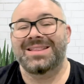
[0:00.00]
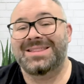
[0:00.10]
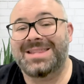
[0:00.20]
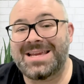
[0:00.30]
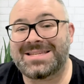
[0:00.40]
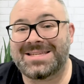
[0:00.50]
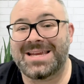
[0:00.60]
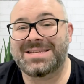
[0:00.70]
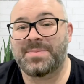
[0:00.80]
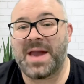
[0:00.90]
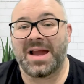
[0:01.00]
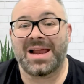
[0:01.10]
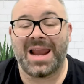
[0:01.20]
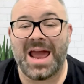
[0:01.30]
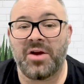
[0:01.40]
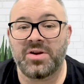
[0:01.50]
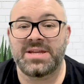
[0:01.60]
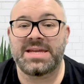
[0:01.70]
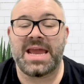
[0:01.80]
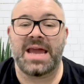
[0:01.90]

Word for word: This is about clarity